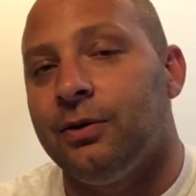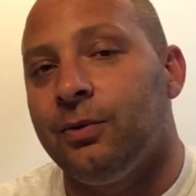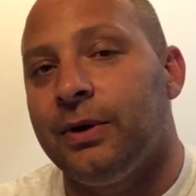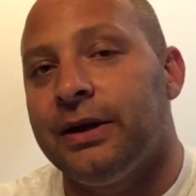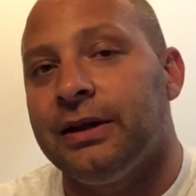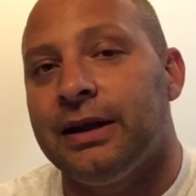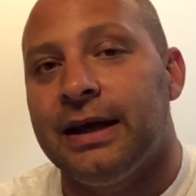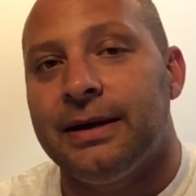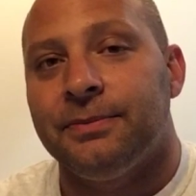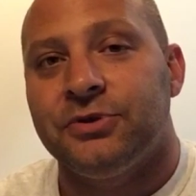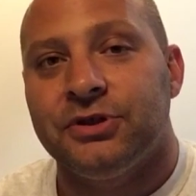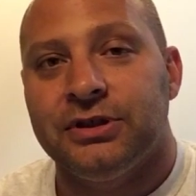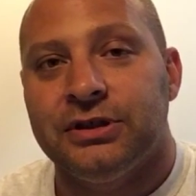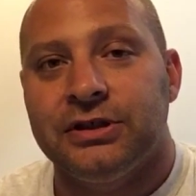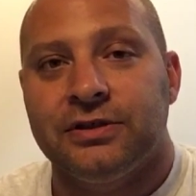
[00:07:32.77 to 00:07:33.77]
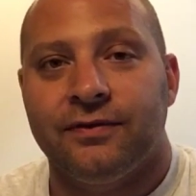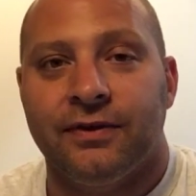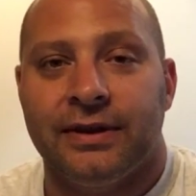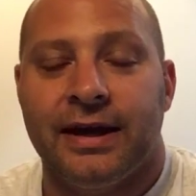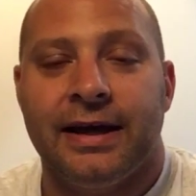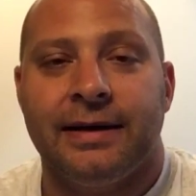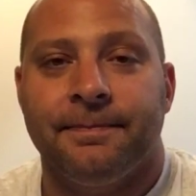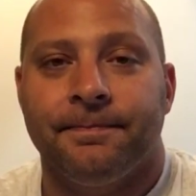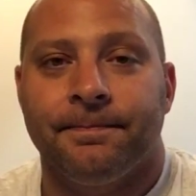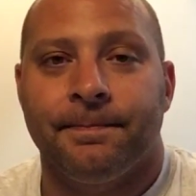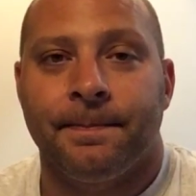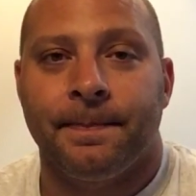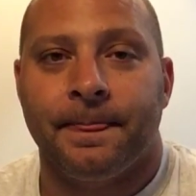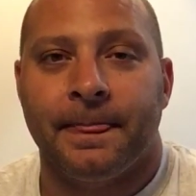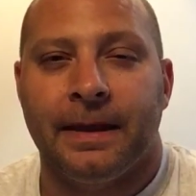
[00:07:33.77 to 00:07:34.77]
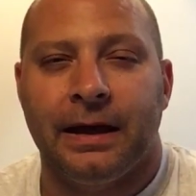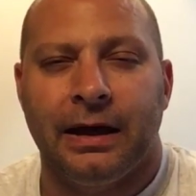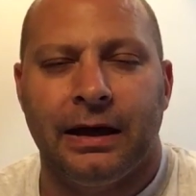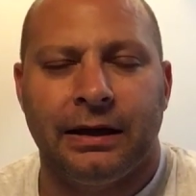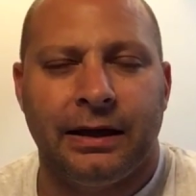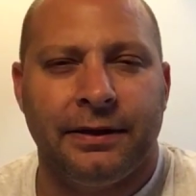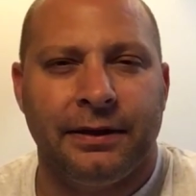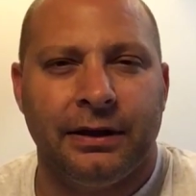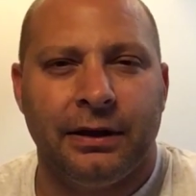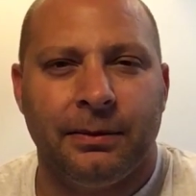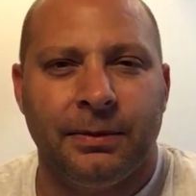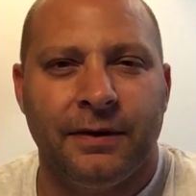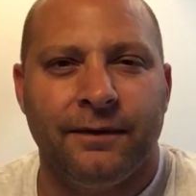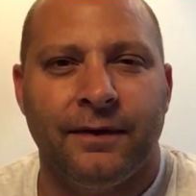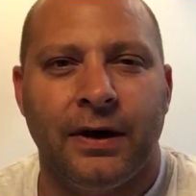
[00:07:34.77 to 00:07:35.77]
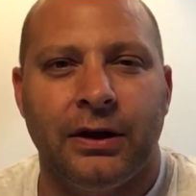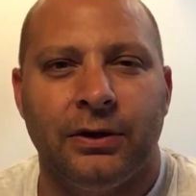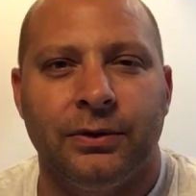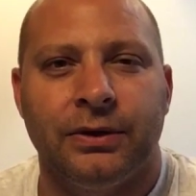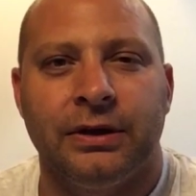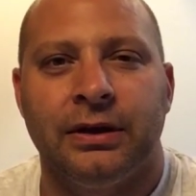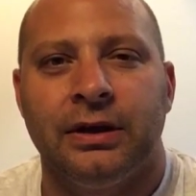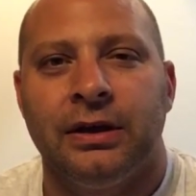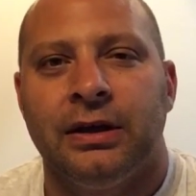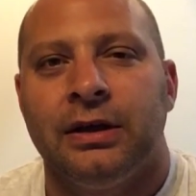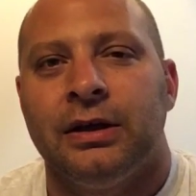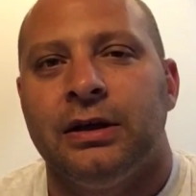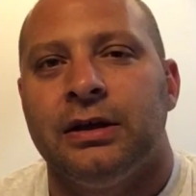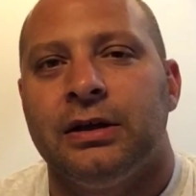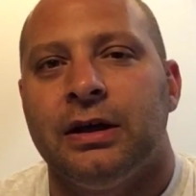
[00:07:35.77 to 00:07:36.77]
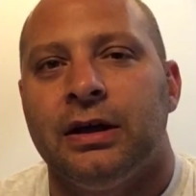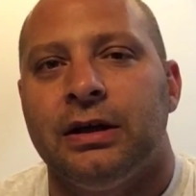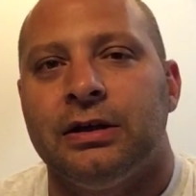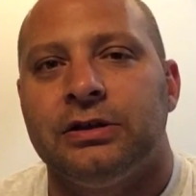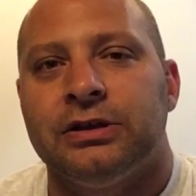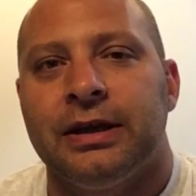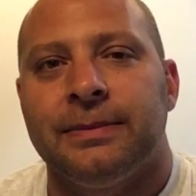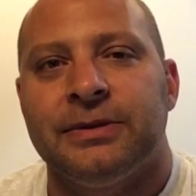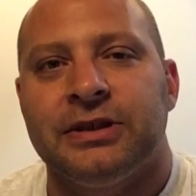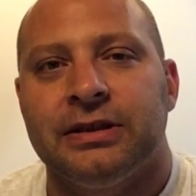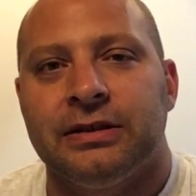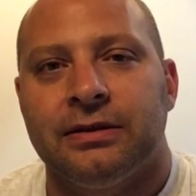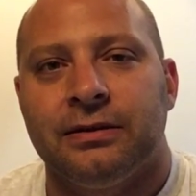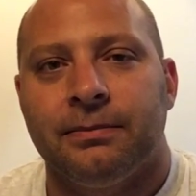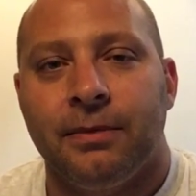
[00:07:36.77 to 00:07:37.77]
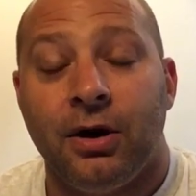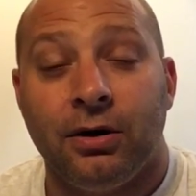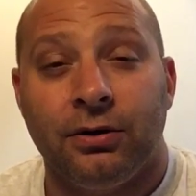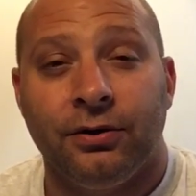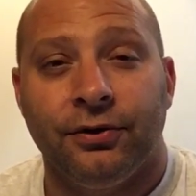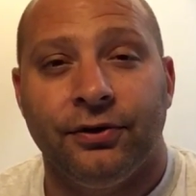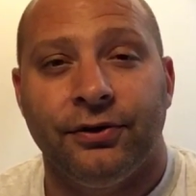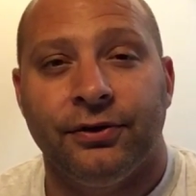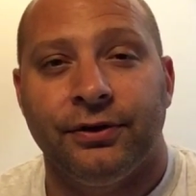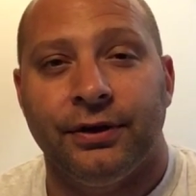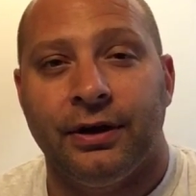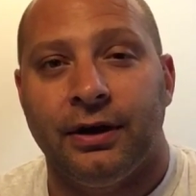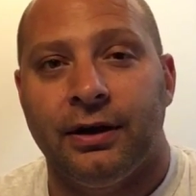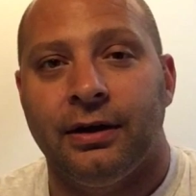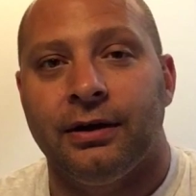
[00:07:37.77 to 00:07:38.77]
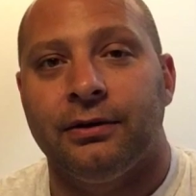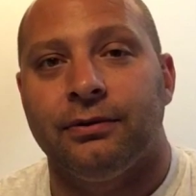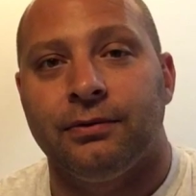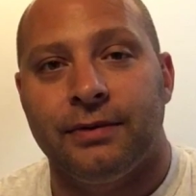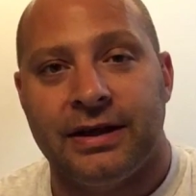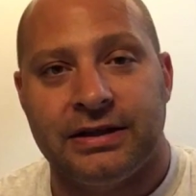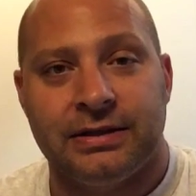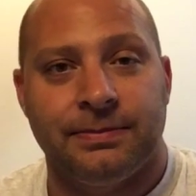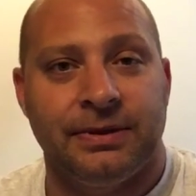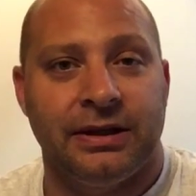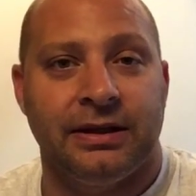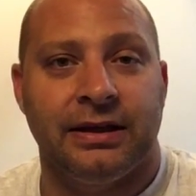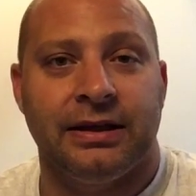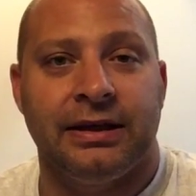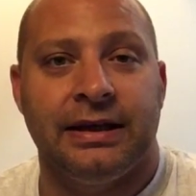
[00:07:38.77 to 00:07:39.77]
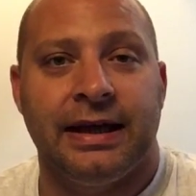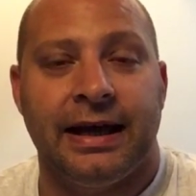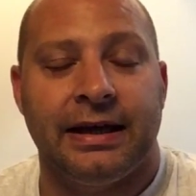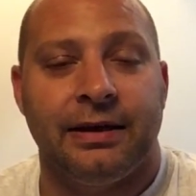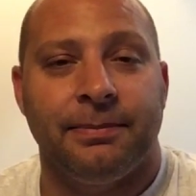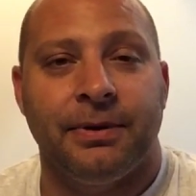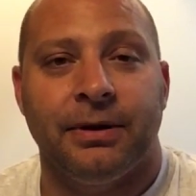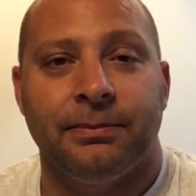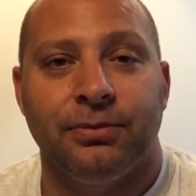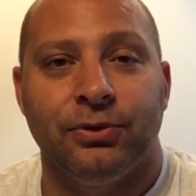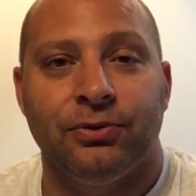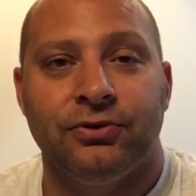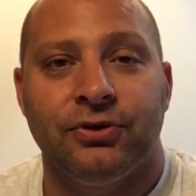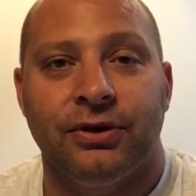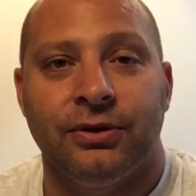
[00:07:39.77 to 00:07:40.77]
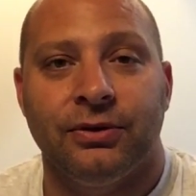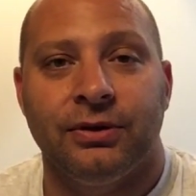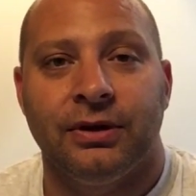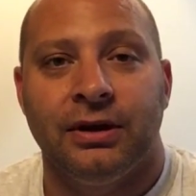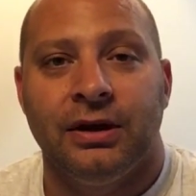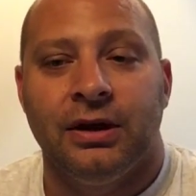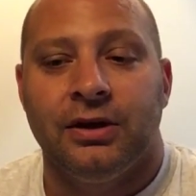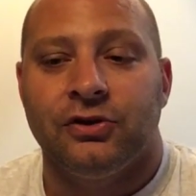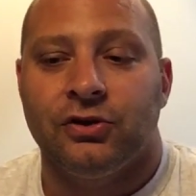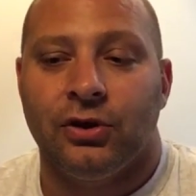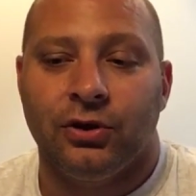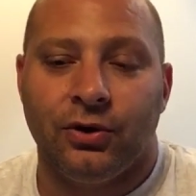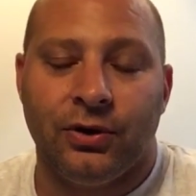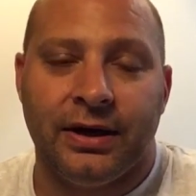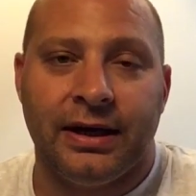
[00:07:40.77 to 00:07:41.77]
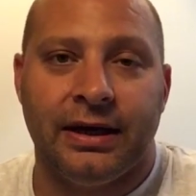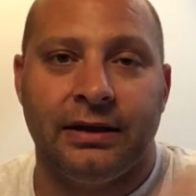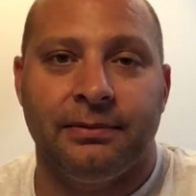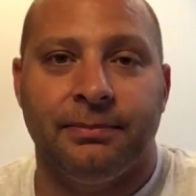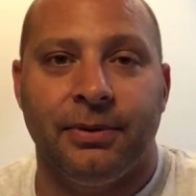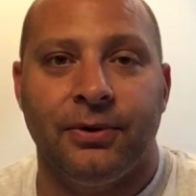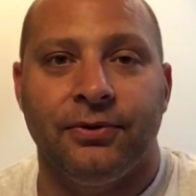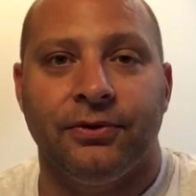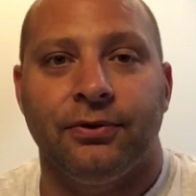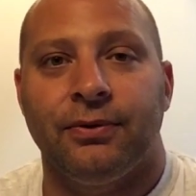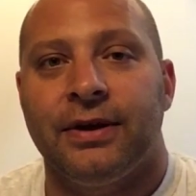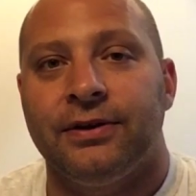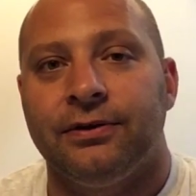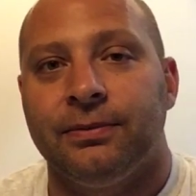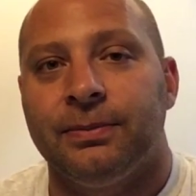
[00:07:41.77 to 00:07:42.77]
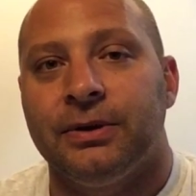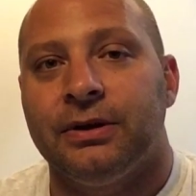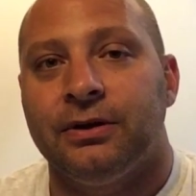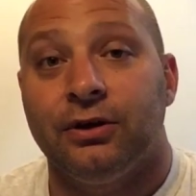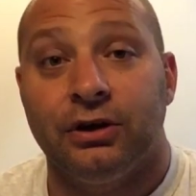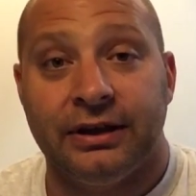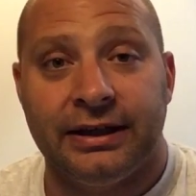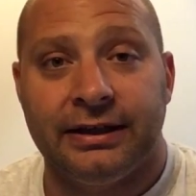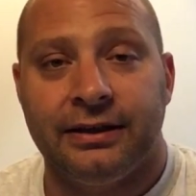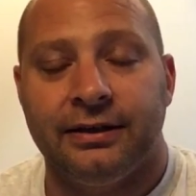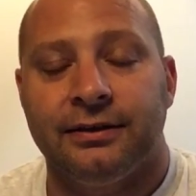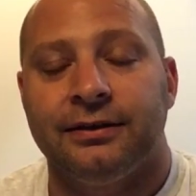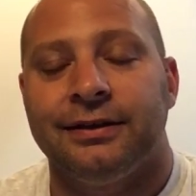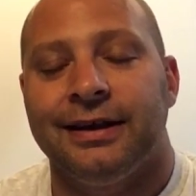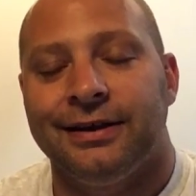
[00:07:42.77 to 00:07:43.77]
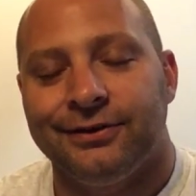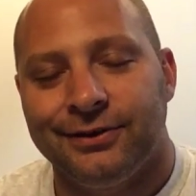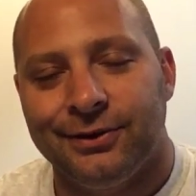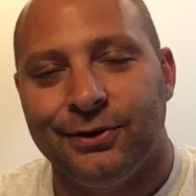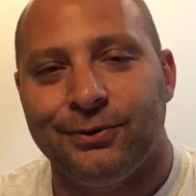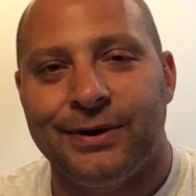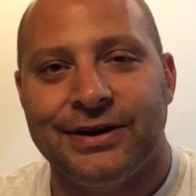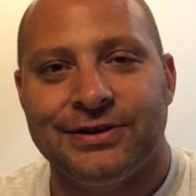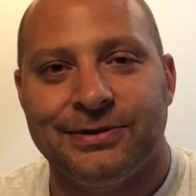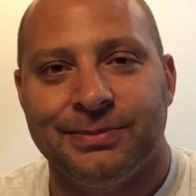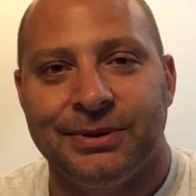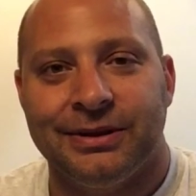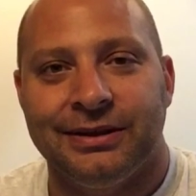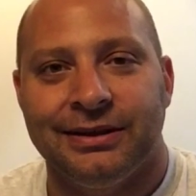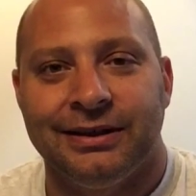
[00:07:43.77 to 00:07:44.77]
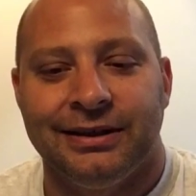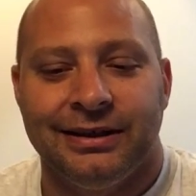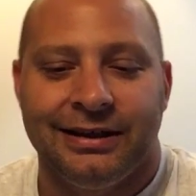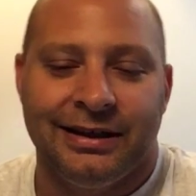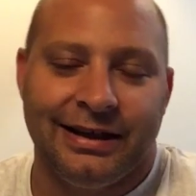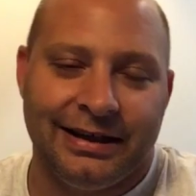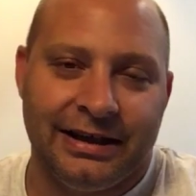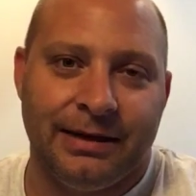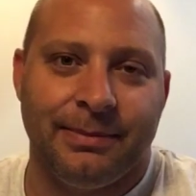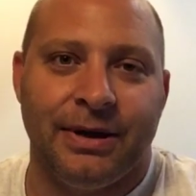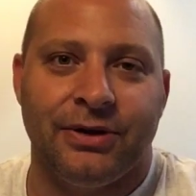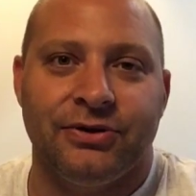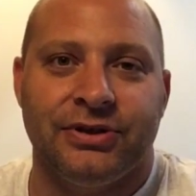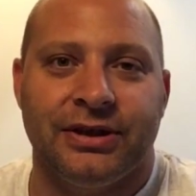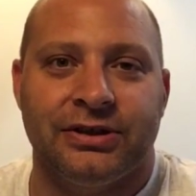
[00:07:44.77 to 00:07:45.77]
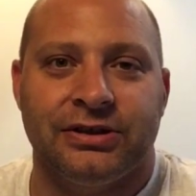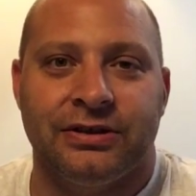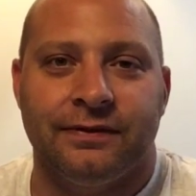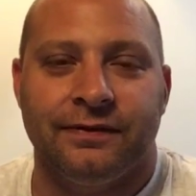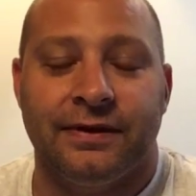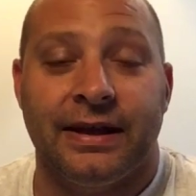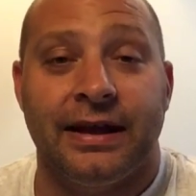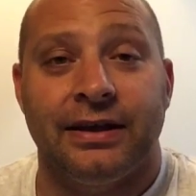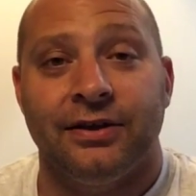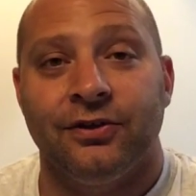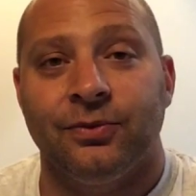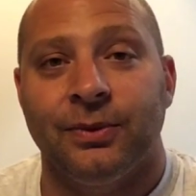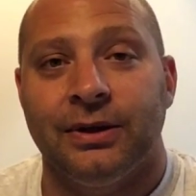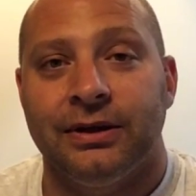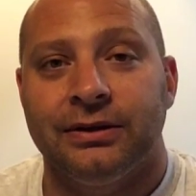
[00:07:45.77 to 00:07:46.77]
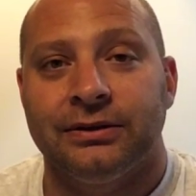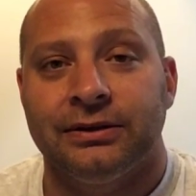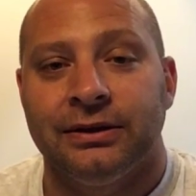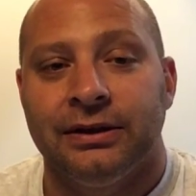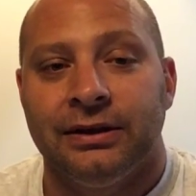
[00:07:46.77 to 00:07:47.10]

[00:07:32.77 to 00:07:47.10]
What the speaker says: White Labs yeast for that, and I think I'll be following Jamison Moeckel's recipe that he had up on BrewToad. So I'll go ahead and post a recipe or a link down to the recipe in the About section for that as well.